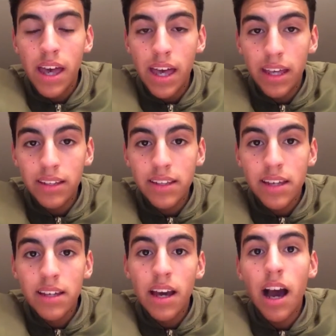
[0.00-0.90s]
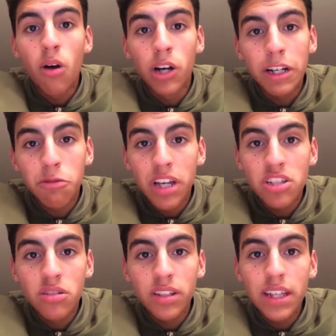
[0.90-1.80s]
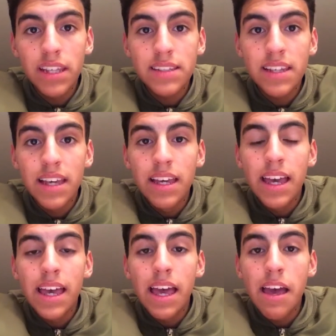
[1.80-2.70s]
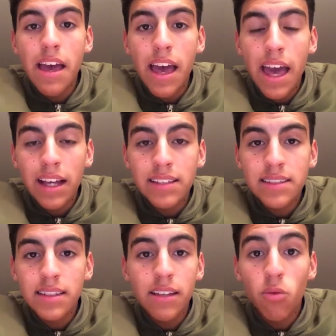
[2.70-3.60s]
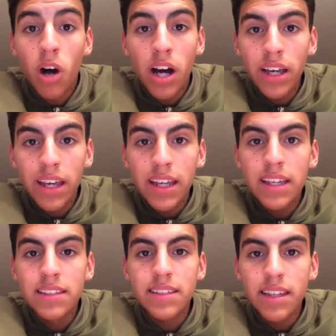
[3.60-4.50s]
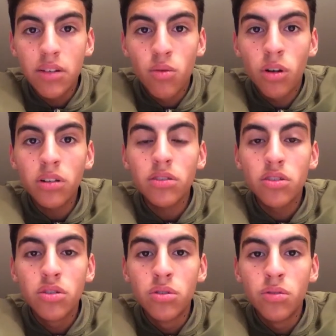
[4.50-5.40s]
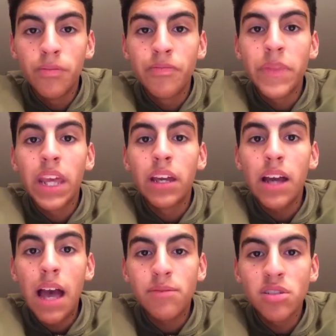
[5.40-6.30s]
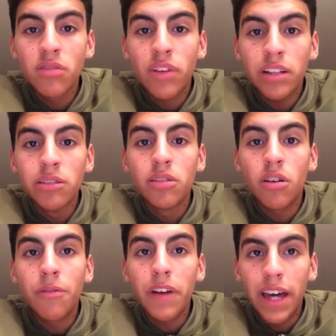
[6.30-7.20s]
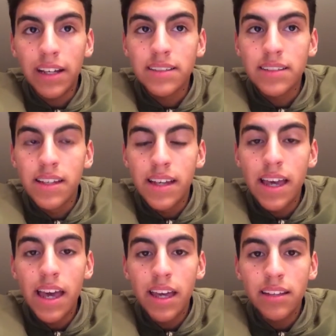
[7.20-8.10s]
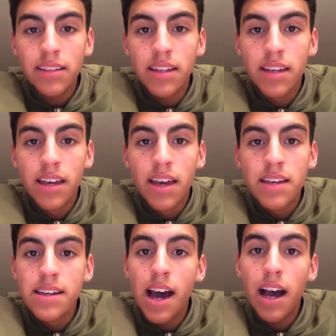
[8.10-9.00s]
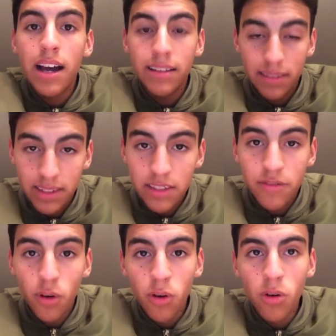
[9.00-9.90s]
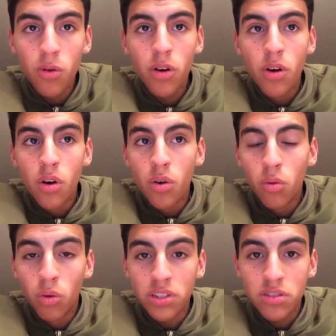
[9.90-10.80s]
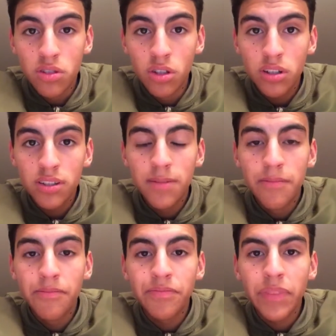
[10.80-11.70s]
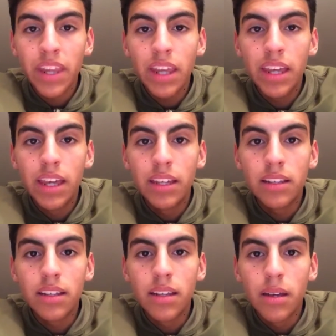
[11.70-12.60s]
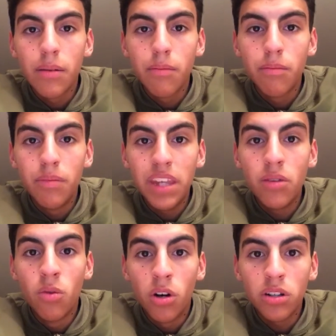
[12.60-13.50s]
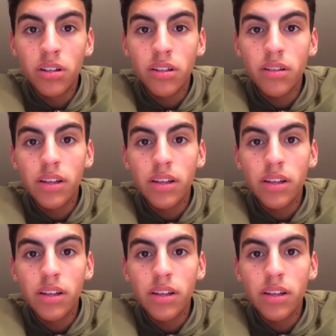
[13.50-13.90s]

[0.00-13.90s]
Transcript: And our equation is x, y is equal to absolute value of x. And this photo was took in B1,